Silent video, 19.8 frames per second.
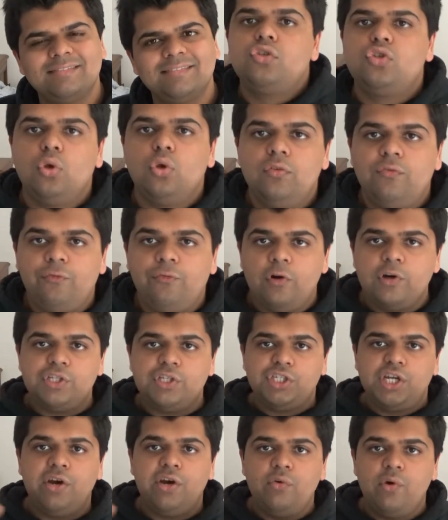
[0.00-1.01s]
So the
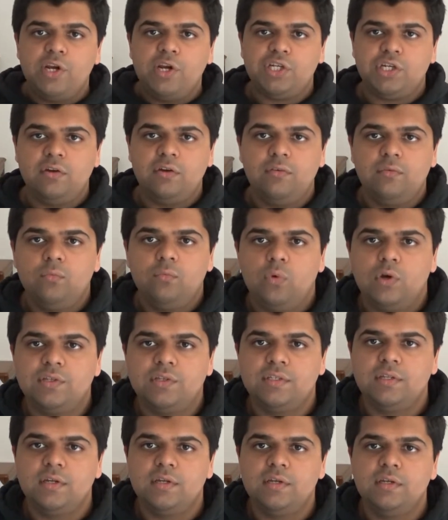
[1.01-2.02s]
first generation
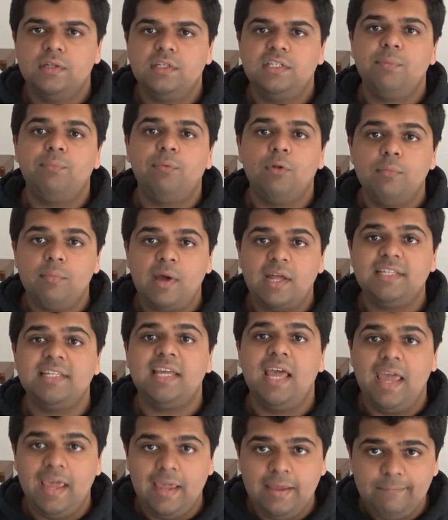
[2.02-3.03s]
was the Diplomat
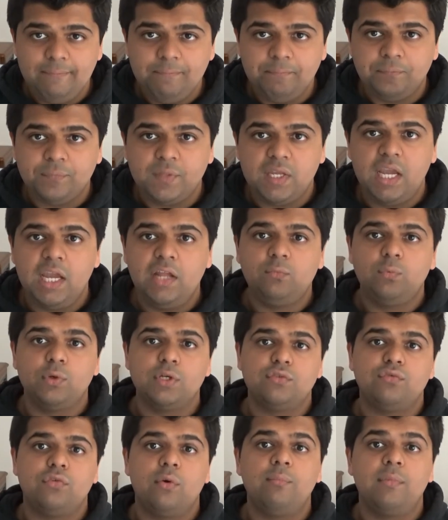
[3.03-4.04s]
A. It
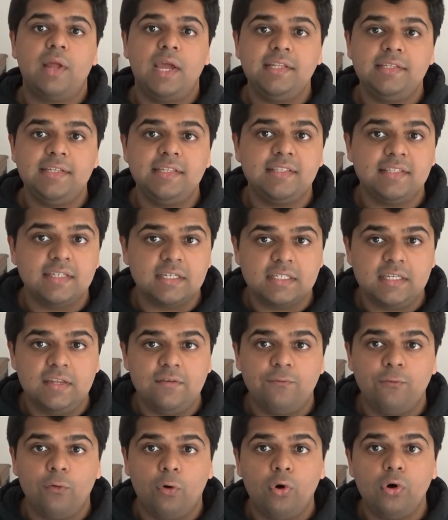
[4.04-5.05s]
was from
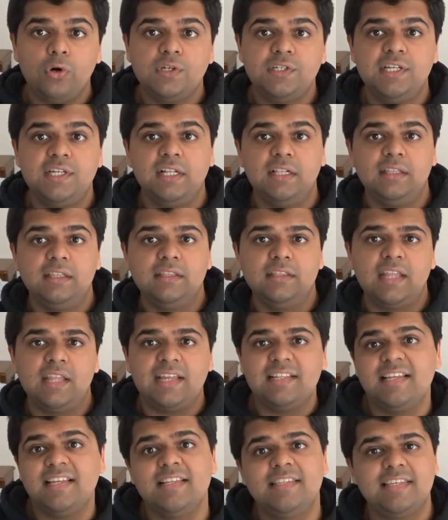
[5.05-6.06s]
1964 till
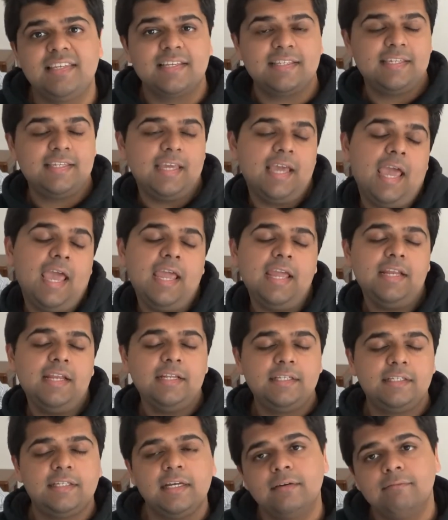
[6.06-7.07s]

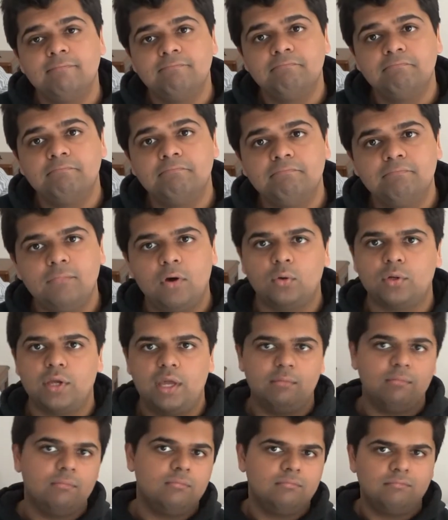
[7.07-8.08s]
1968.
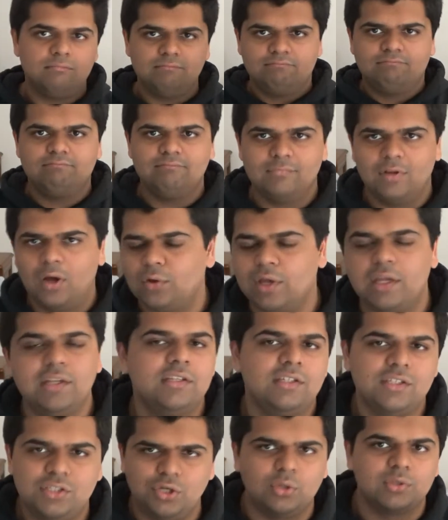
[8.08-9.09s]
Okay,
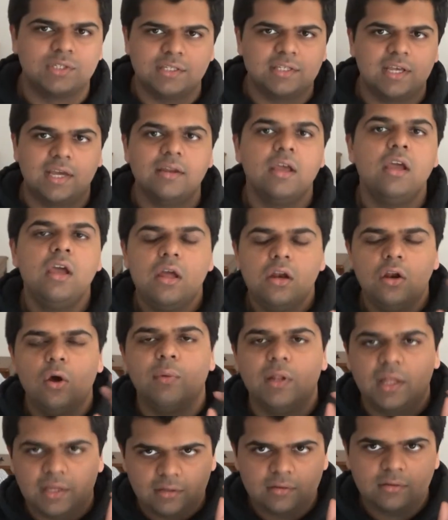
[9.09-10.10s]
Okay, jokes aside. No, but
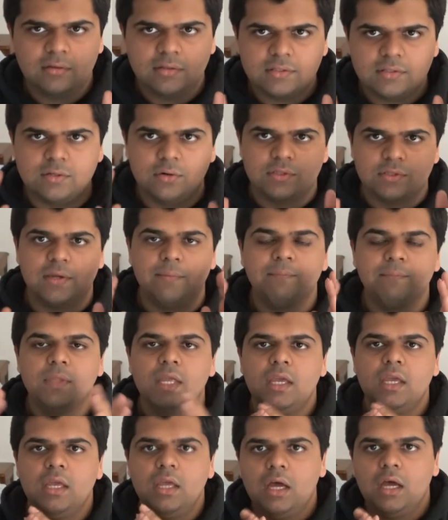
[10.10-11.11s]
like, seriously.
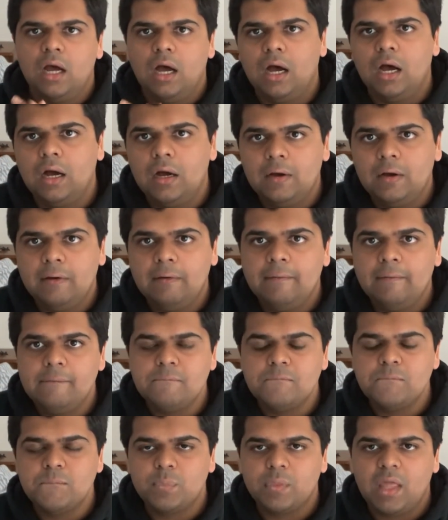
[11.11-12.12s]

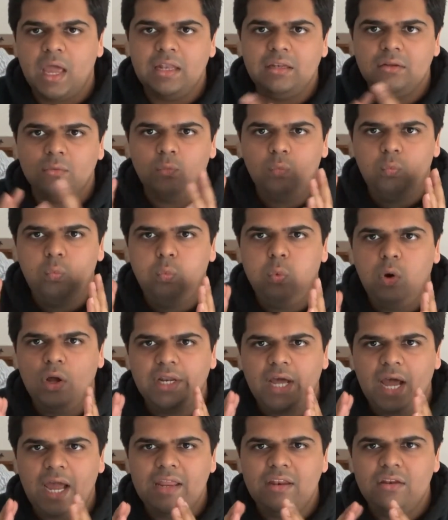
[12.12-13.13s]
And what
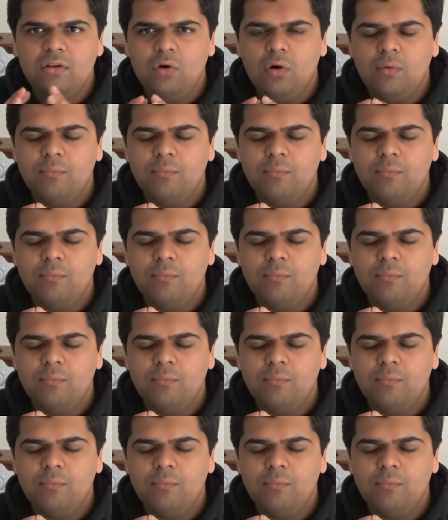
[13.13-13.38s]
I know